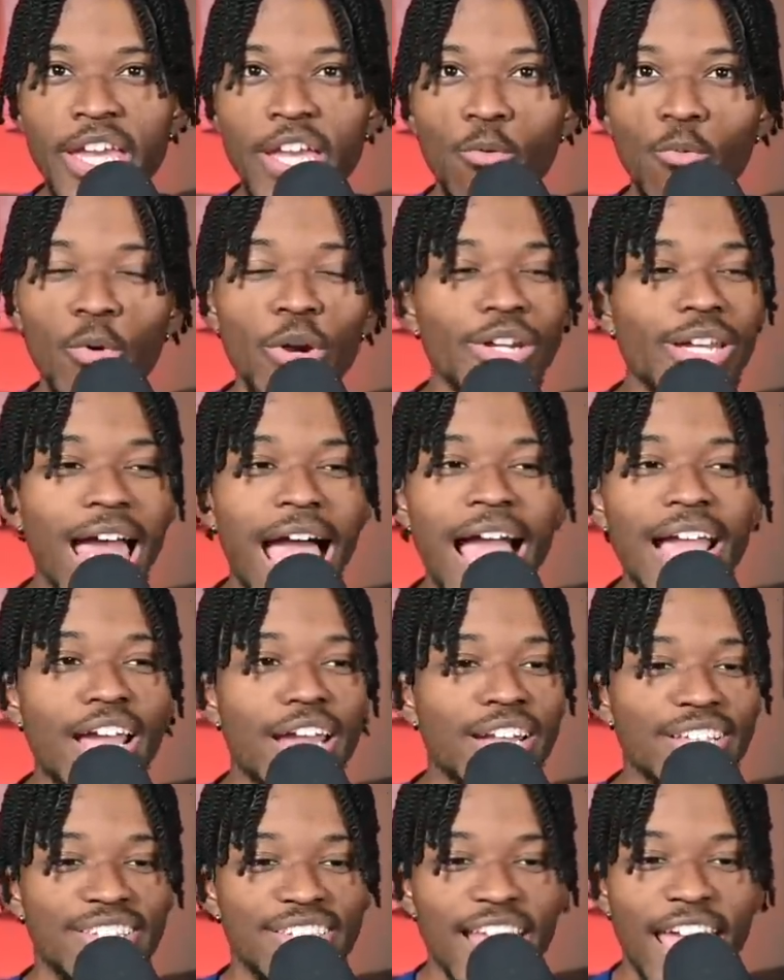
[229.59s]
We're not
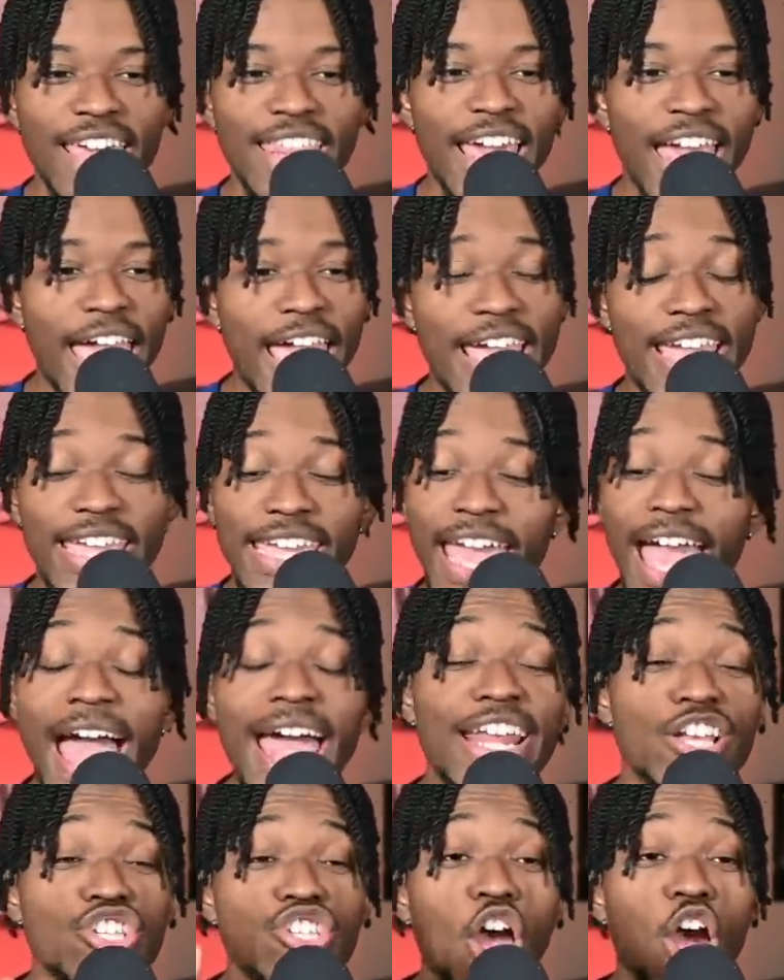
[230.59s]
gonna say that hey, Cat
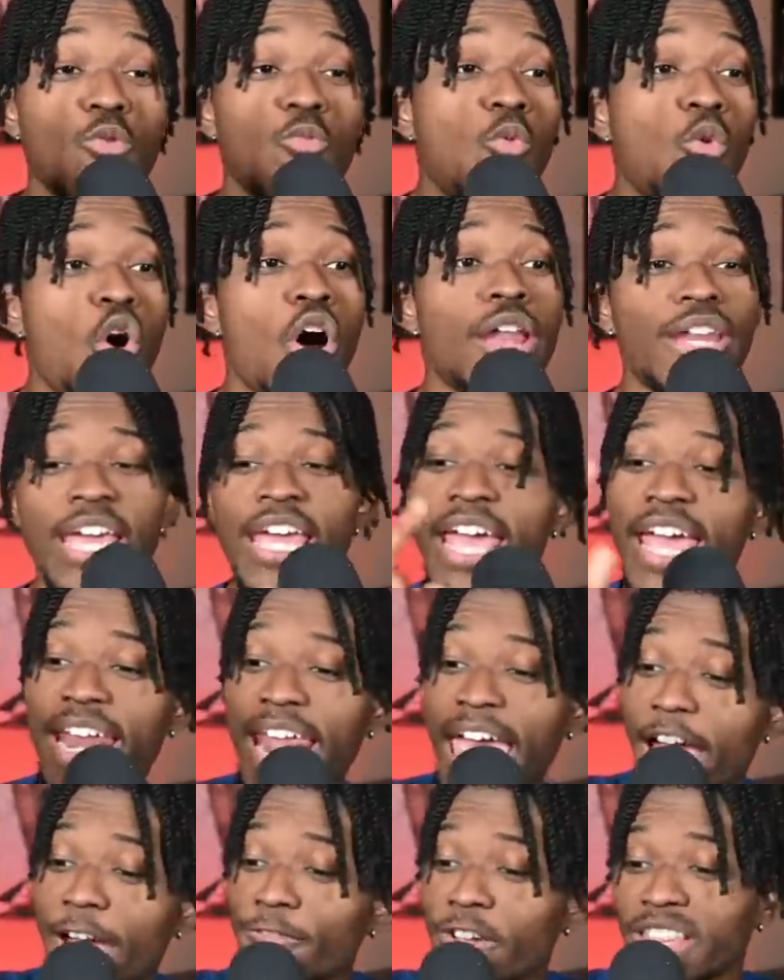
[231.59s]
is our one, and
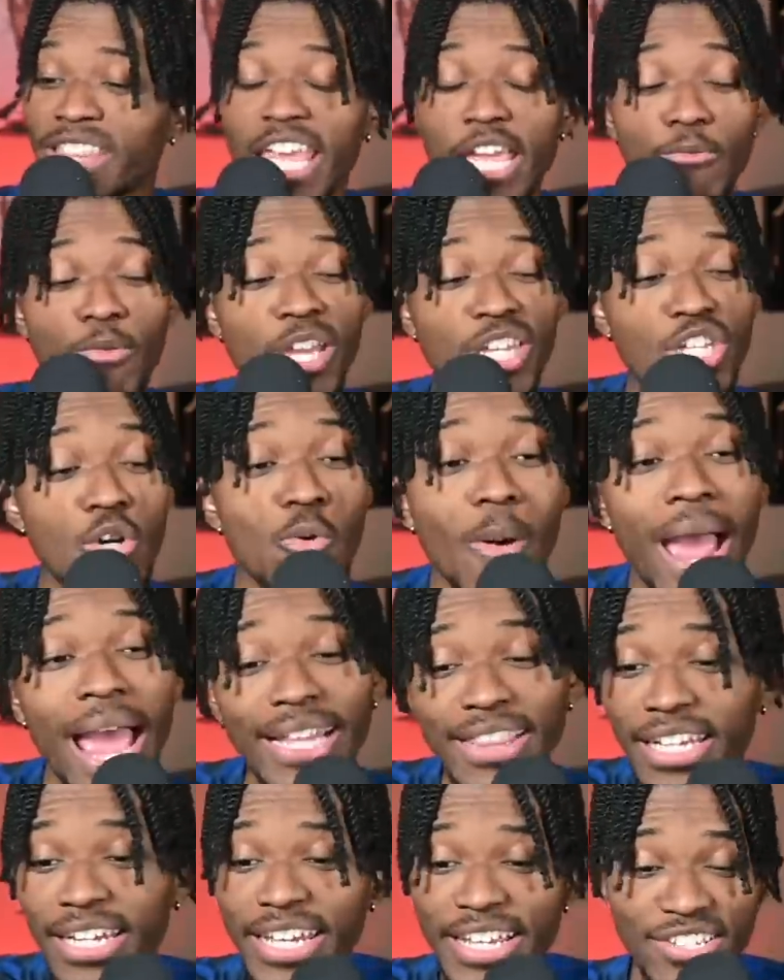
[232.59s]
everything we do
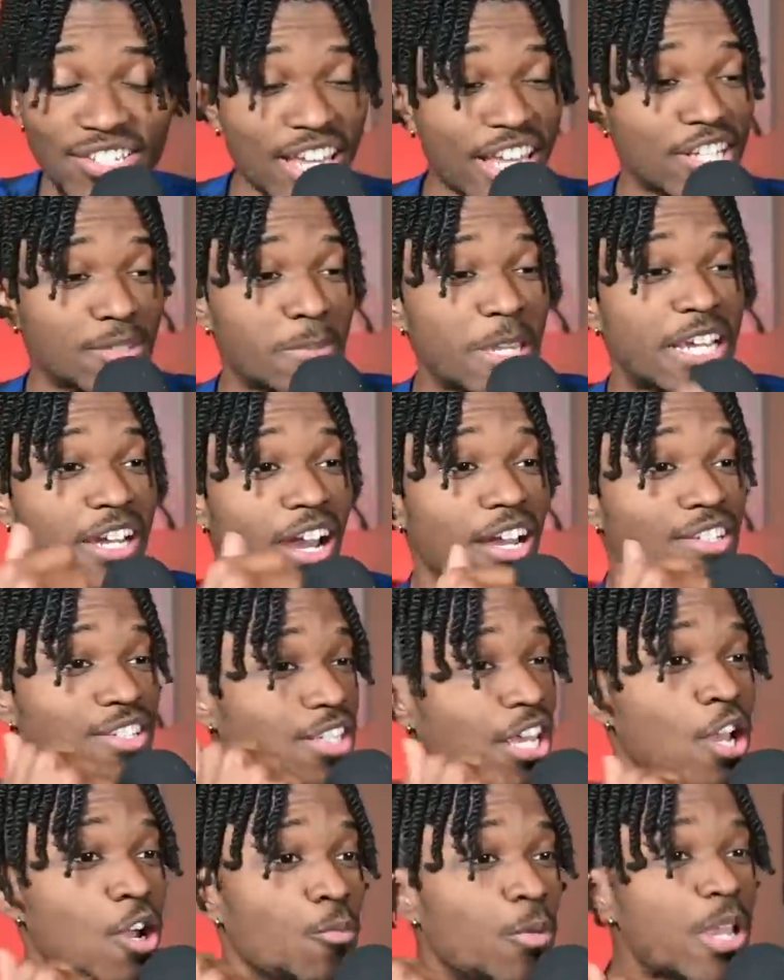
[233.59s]
after this is because
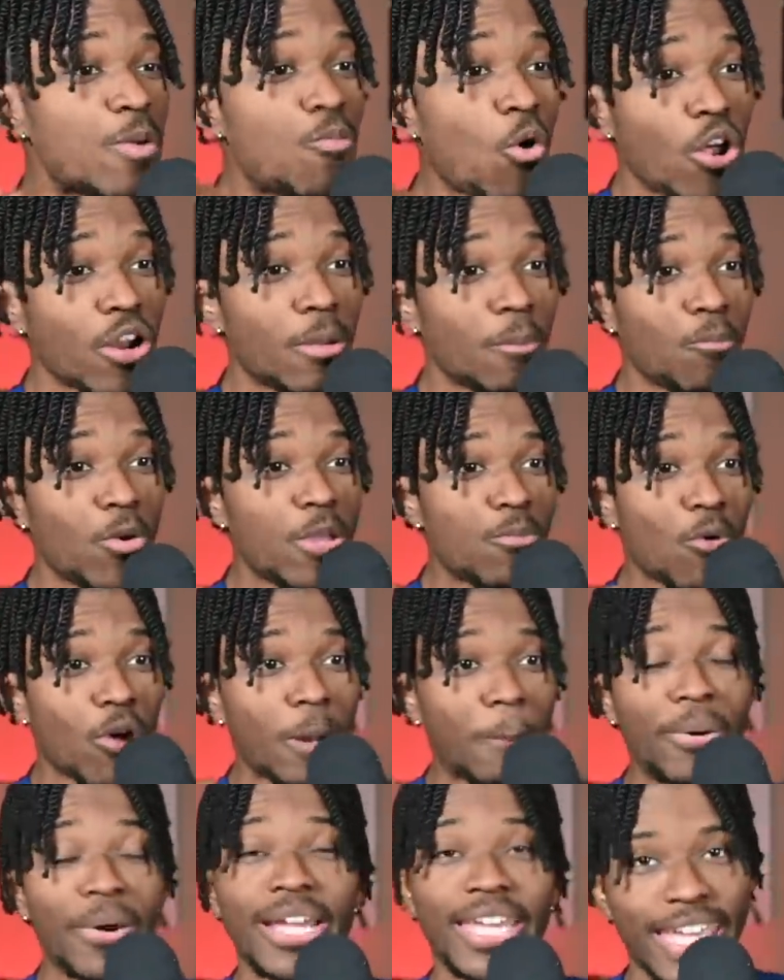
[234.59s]
we want to we want to
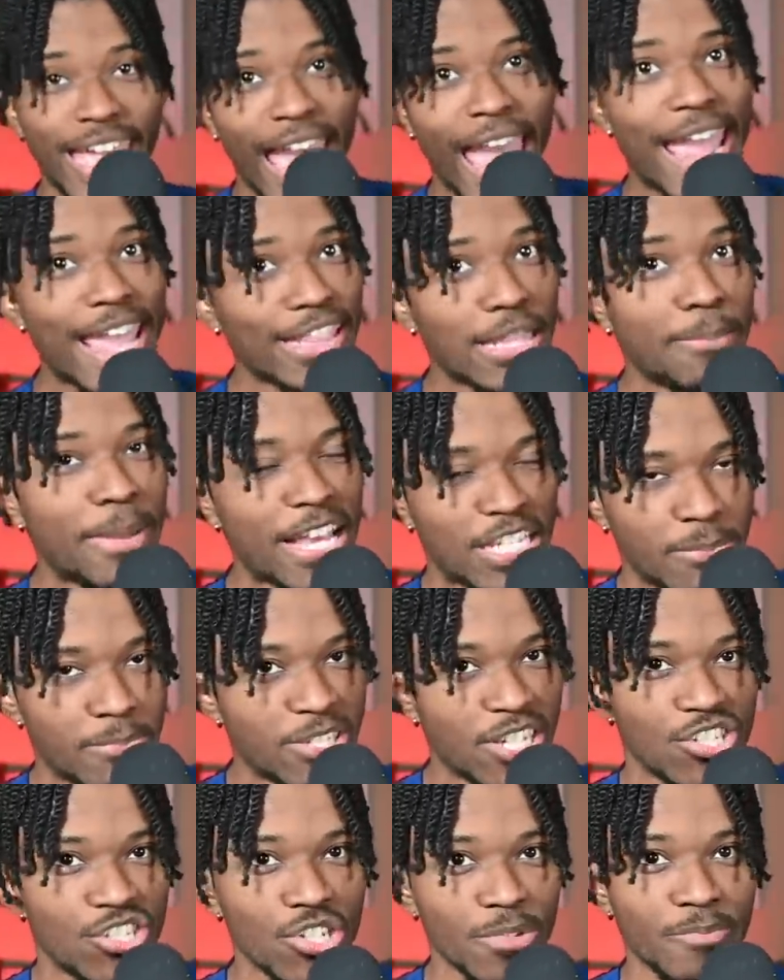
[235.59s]
put Cat in the best
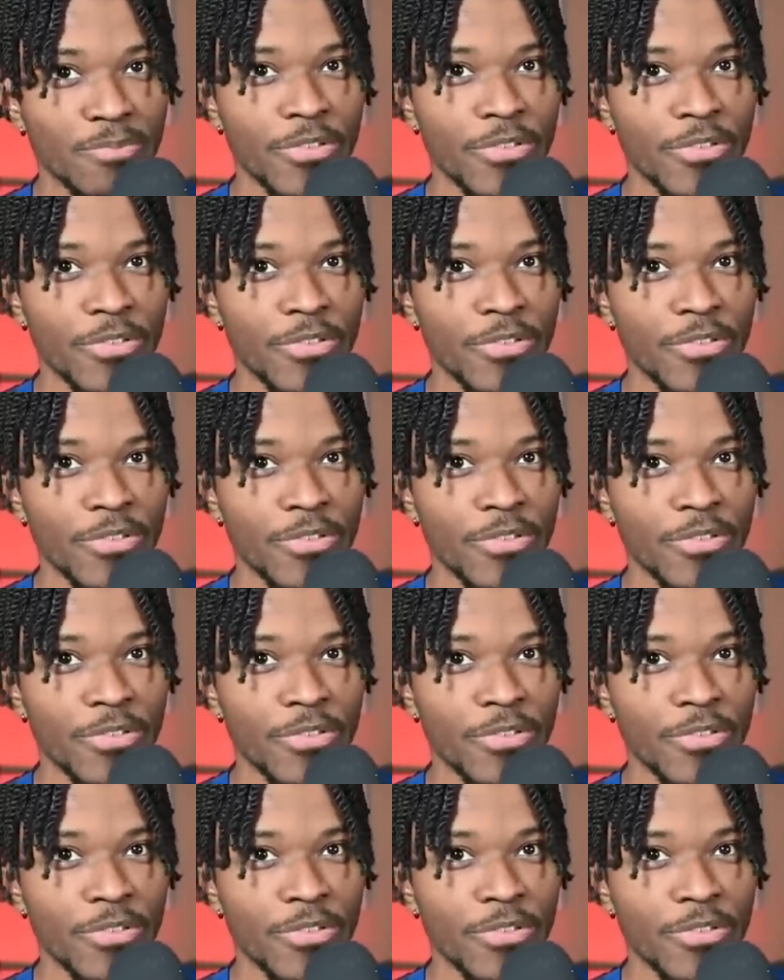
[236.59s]
position.